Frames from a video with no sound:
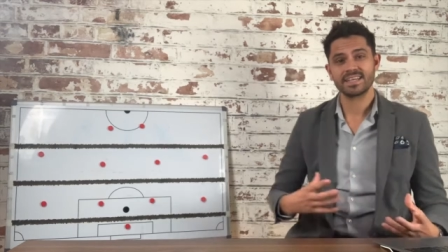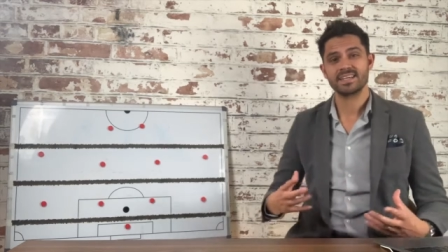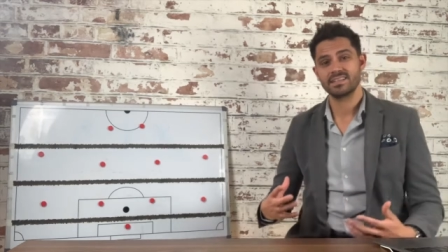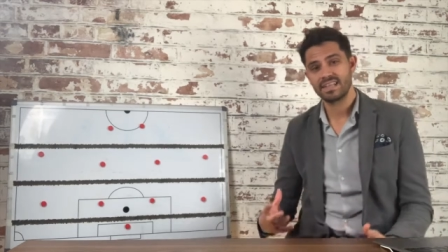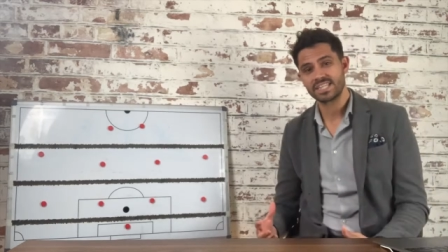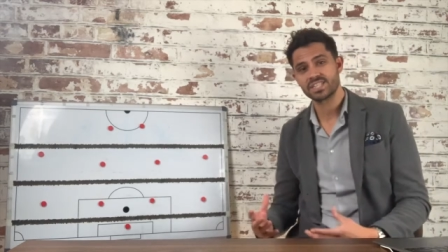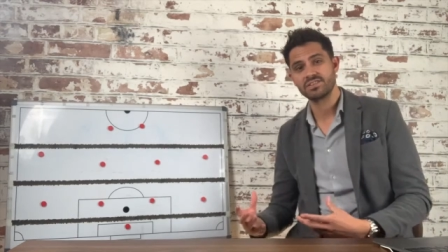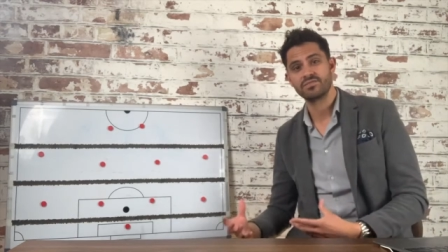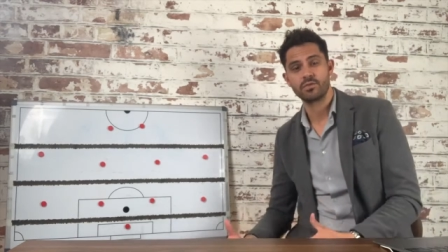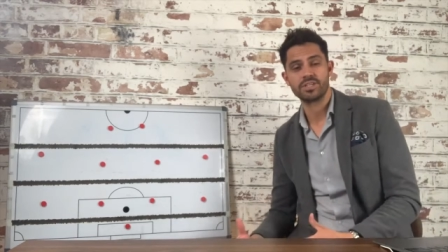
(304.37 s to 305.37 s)
collection
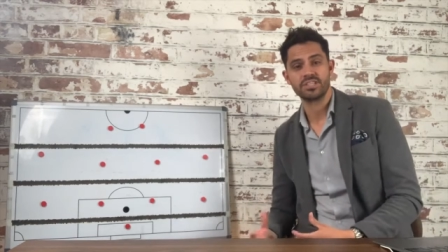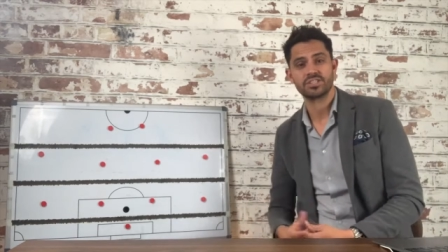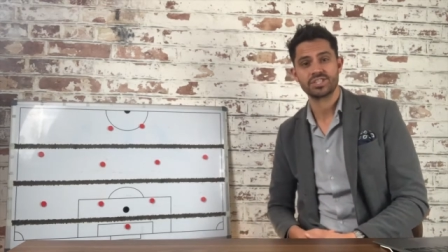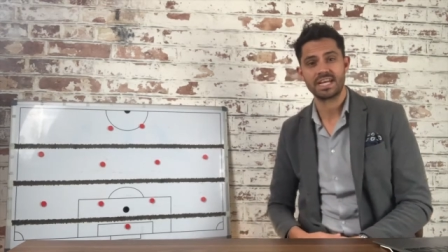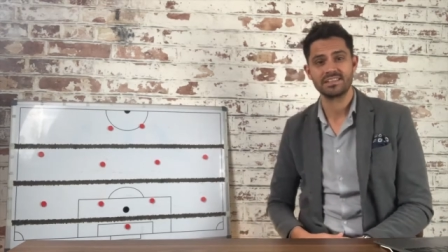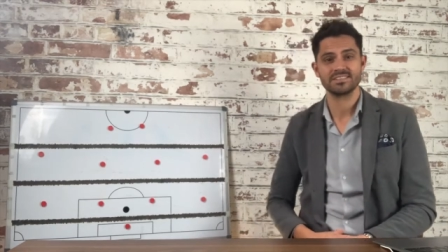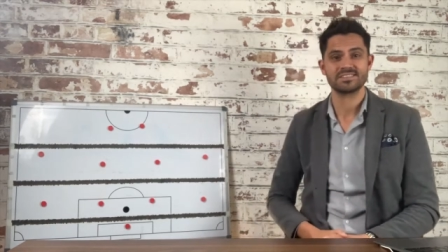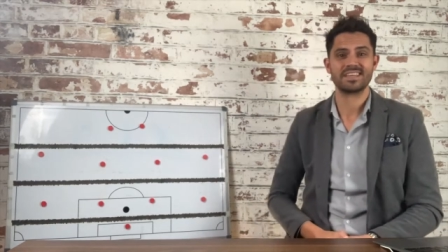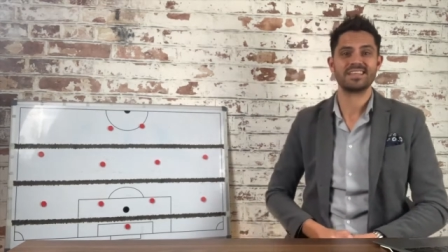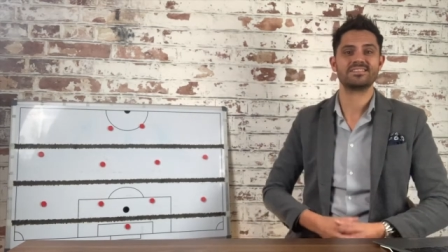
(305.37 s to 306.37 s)
of audience channels
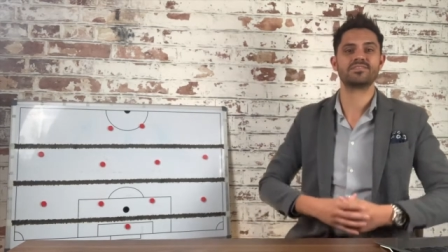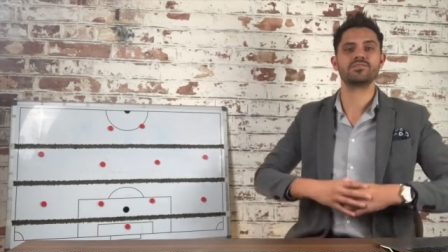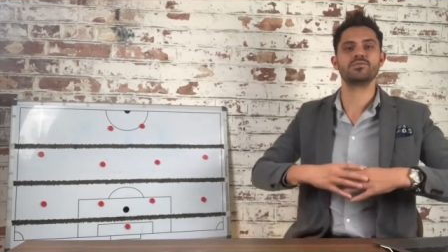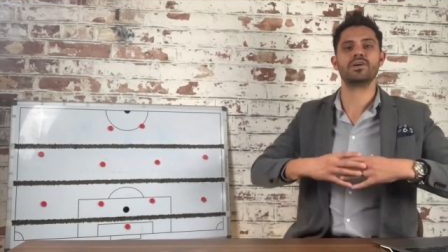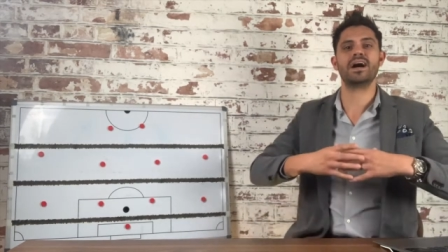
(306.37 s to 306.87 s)
is to